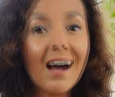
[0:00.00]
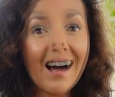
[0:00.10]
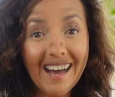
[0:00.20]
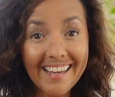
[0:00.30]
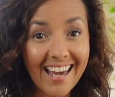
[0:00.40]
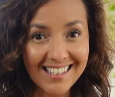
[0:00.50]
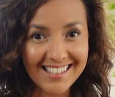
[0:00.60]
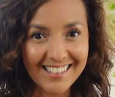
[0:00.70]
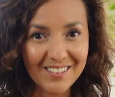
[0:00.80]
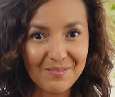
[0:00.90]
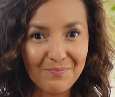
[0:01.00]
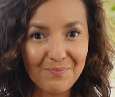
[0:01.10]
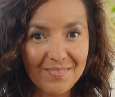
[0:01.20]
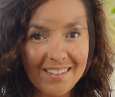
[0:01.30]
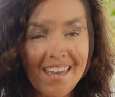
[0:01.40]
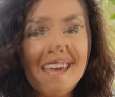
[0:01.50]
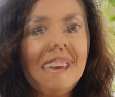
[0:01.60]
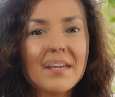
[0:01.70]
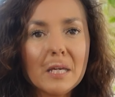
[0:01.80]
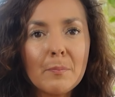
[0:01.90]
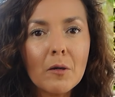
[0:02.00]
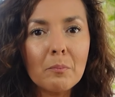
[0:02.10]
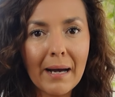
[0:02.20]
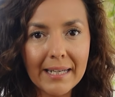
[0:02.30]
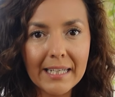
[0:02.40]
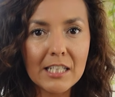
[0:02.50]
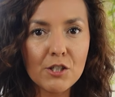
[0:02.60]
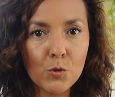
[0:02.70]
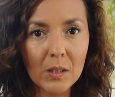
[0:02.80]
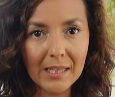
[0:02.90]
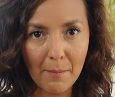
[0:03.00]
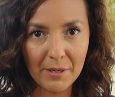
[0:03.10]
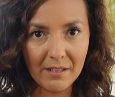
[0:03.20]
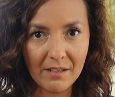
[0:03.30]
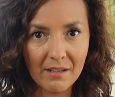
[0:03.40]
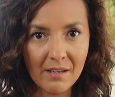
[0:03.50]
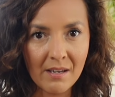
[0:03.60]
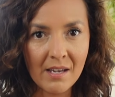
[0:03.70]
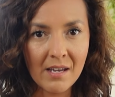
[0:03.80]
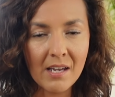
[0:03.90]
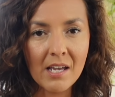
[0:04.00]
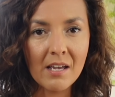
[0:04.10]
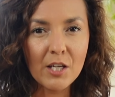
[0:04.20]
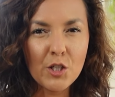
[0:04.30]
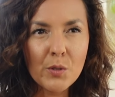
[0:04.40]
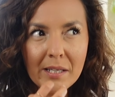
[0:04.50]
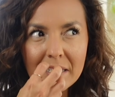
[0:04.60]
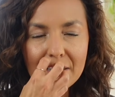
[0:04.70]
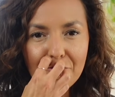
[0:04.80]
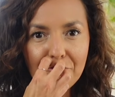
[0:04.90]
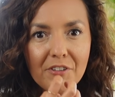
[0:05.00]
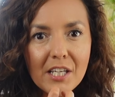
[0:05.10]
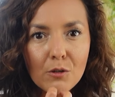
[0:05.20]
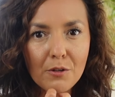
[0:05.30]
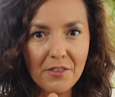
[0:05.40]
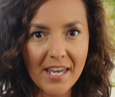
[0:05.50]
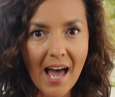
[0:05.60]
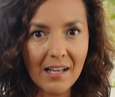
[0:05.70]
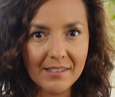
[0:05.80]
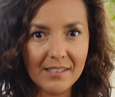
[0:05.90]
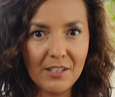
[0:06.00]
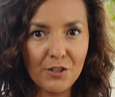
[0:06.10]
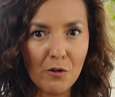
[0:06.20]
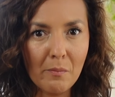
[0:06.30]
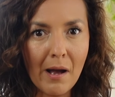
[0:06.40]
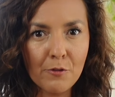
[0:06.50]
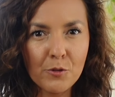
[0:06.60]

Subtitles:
High acid. Think about biting into a lemon. You can feel the acid in your mouth.